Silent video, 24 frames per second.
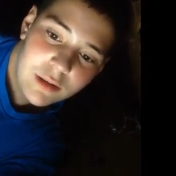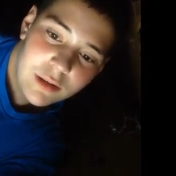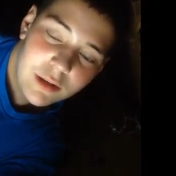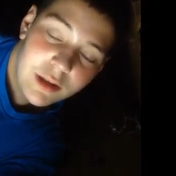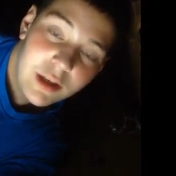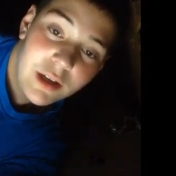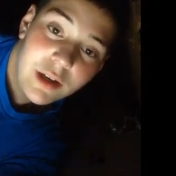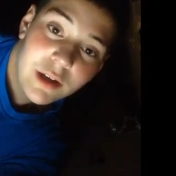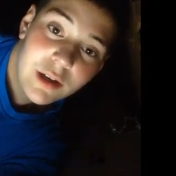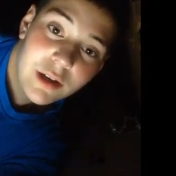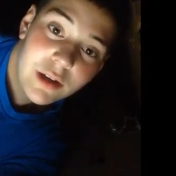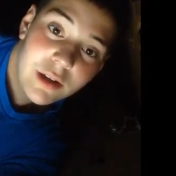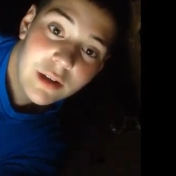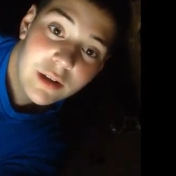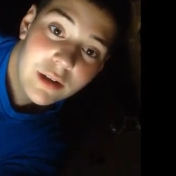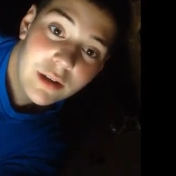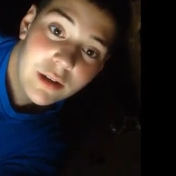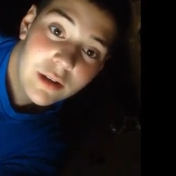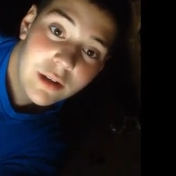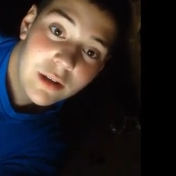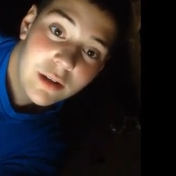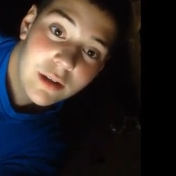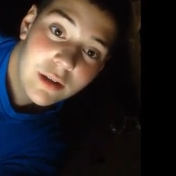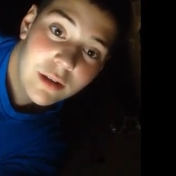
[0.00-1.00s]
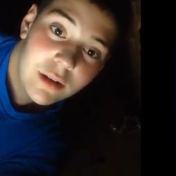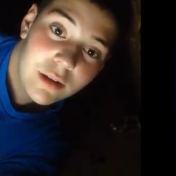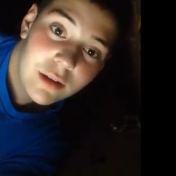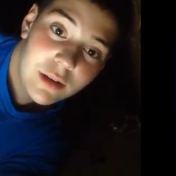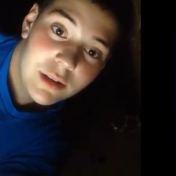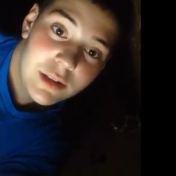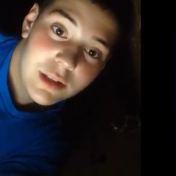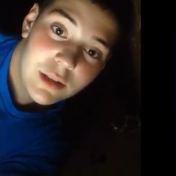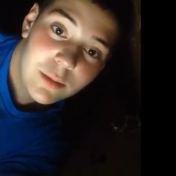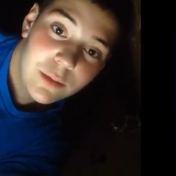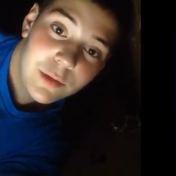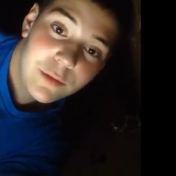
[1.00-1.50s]
yeah,
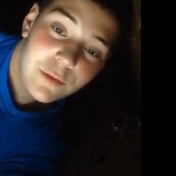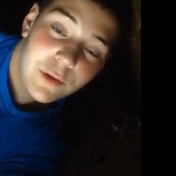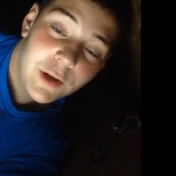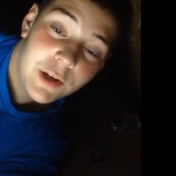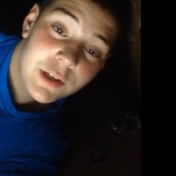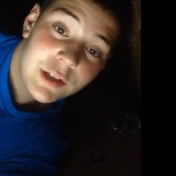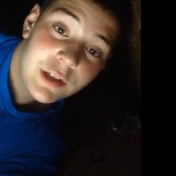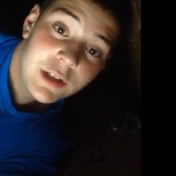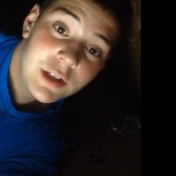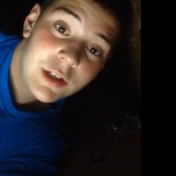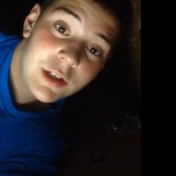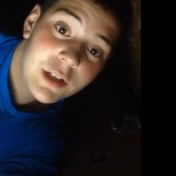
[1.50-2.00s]
it's gonna be fun.